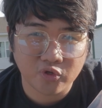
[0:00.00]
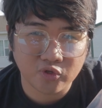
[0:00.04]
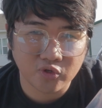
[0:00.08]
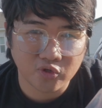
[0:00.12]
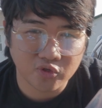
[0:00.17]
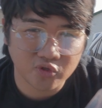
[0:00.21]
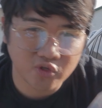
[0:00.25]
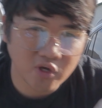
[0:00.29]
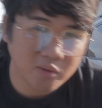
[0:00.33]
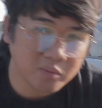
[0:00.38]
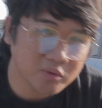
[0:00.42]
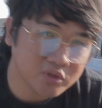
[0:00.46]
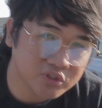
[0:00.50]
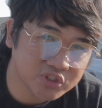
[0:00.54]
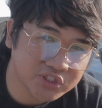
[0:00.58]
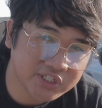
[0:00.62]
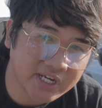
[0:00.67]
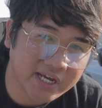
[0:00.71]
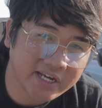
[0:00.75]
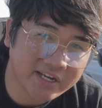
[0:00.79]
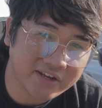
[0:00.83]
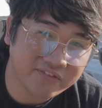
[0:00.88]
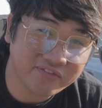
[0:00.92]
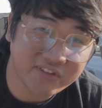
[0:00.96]
you double
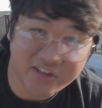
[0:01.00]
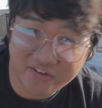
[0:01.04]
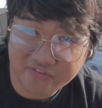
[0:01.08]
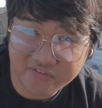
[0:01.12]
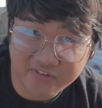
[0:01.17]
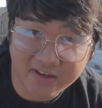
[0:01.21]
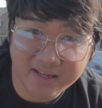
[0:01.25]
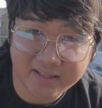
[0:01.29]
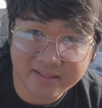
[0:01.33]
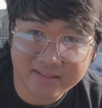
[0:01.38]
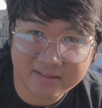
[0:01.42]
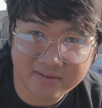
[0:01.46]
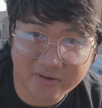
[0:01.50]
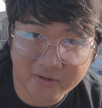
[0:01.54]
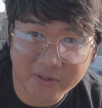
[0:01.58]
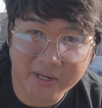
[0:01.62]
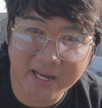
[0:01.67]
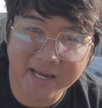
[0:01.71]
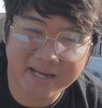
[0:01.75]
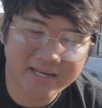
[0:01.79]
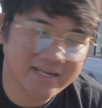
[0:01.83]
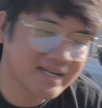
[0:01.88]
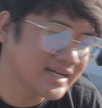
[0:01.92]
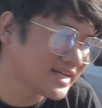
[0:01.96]
check if they fit,
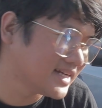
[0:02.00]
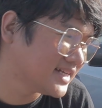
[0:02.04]
okay?